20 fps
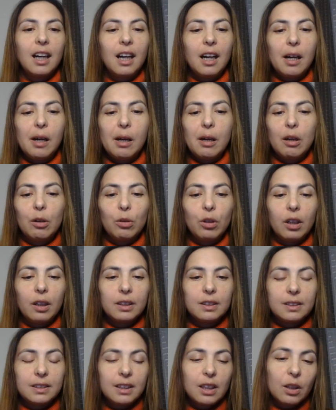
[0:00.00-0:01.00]
For
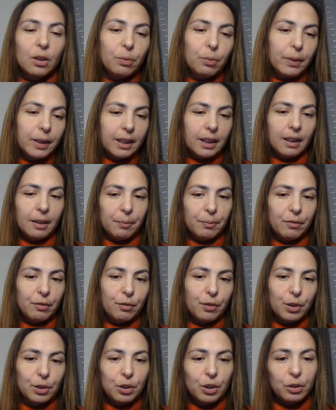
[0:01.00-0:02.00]

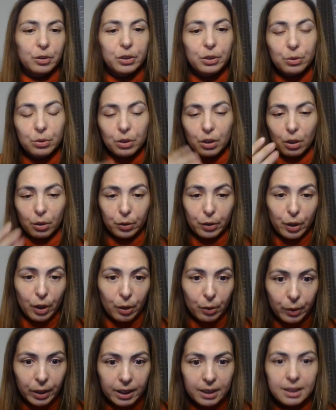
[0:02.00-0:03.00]
those who don't
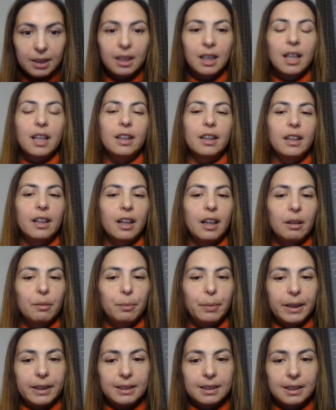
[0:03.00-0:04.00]
know it, there are
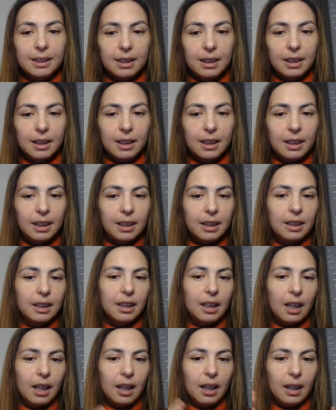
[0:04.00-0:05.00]

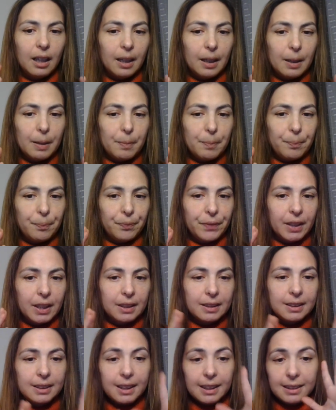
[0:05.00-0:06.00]
basically
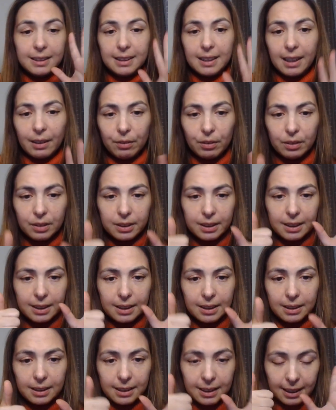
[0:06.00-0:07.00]
6
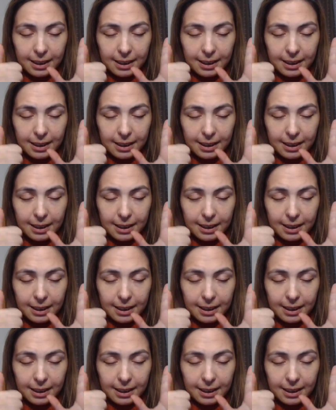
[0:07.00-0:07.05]
levels.